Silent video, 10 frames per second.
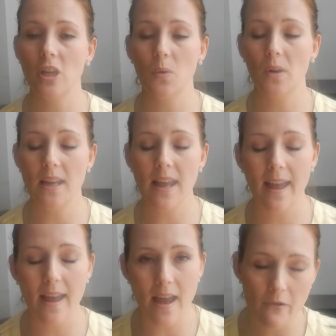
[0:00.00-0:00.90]
She would eat
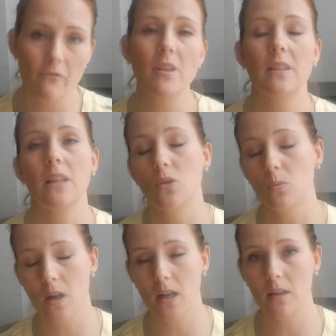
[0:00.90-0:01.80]
every single
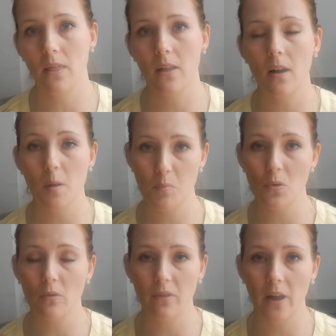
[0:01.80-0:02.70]
one that I
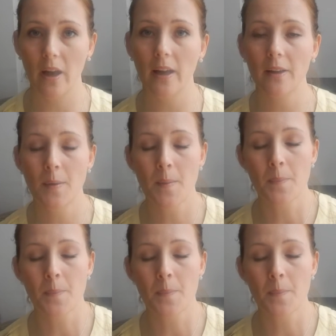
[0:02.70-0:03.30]
bought for her.